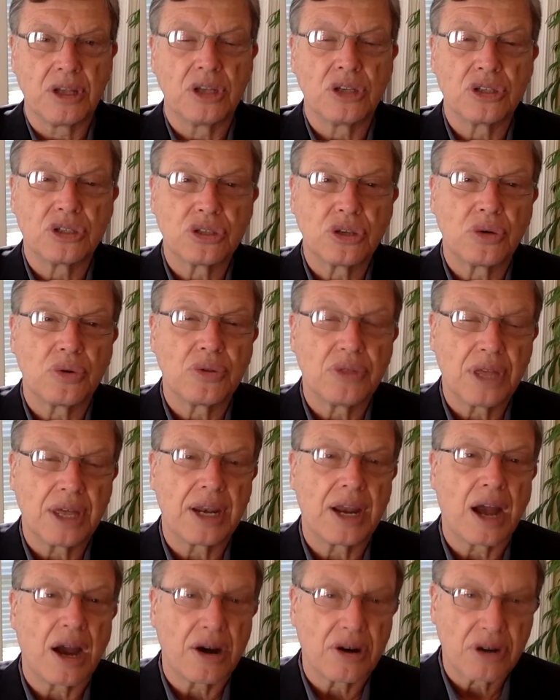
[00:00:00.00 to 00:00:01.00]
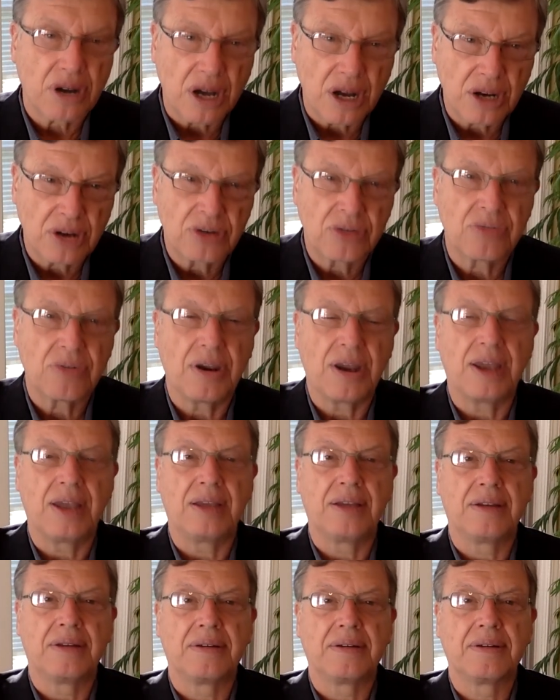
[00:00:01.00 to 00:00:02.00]
so that our country
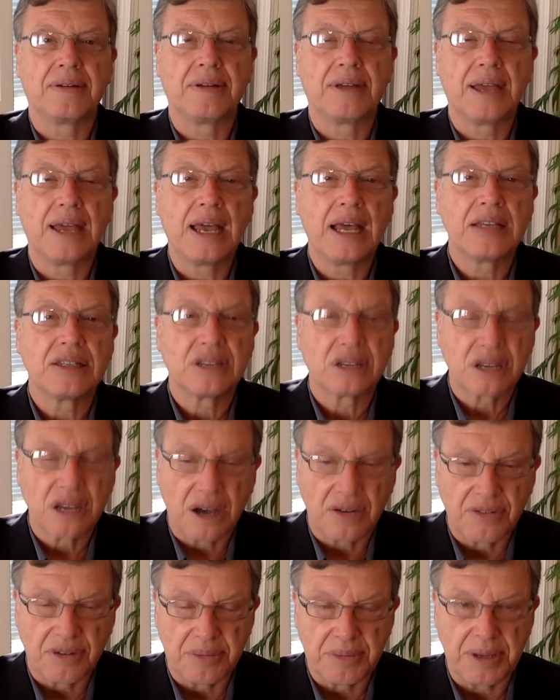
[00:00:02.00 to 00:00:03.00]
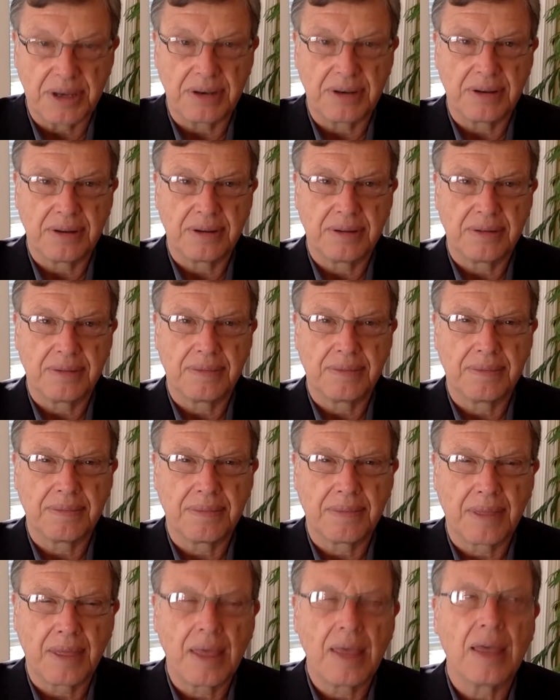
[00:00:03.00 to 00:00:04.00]
has a government
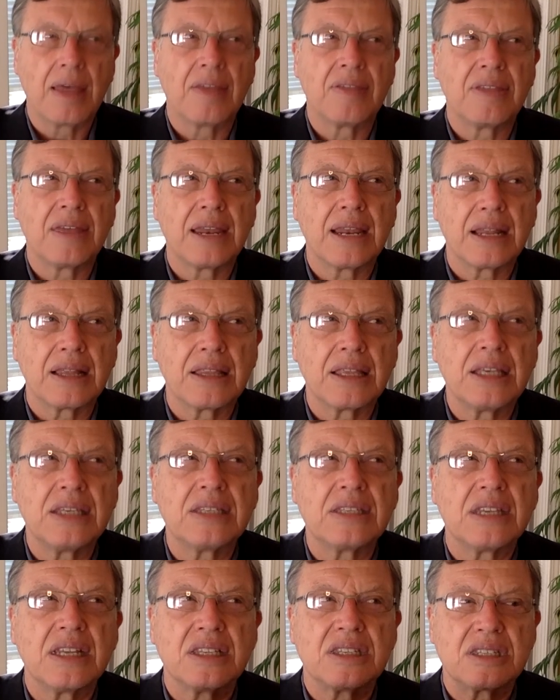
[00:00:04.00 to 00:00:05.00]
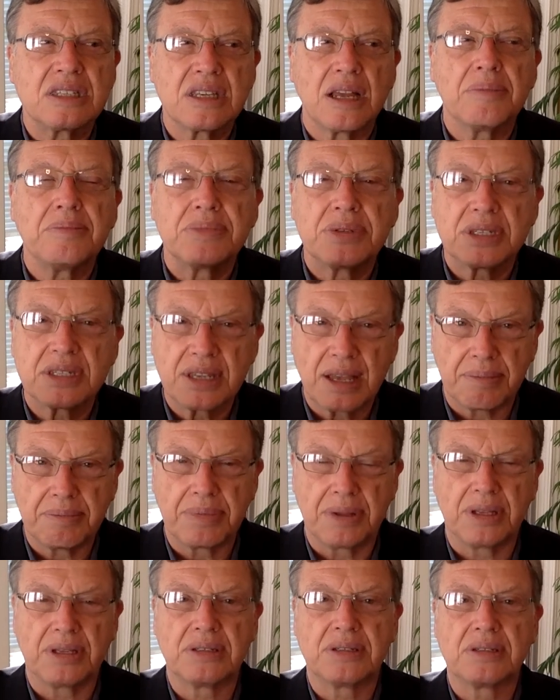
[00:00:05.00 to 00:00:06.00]
that at least in some
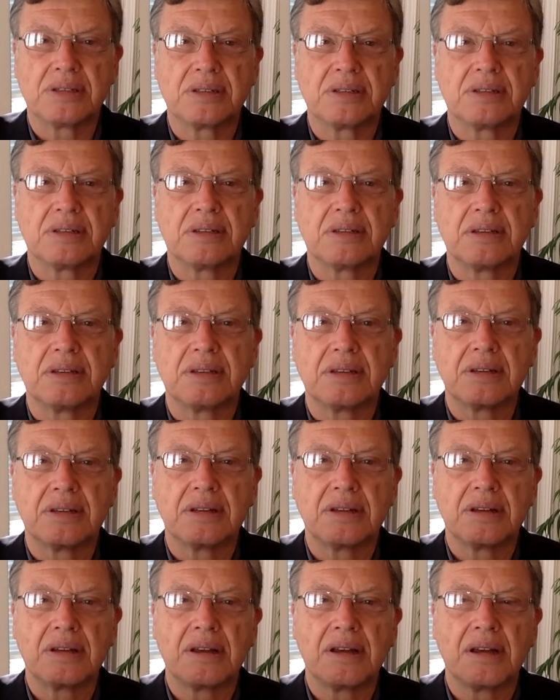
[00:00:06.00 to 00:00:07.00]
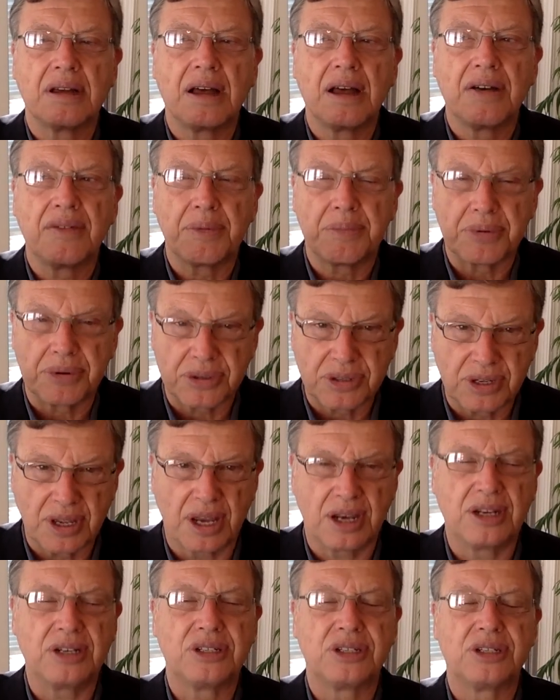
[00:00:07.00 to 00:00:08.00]
semblance of a
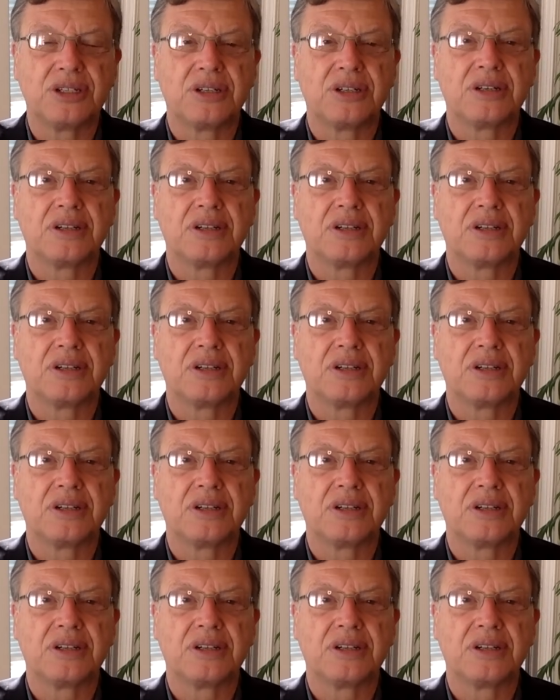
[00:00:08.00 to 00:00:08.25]
percentage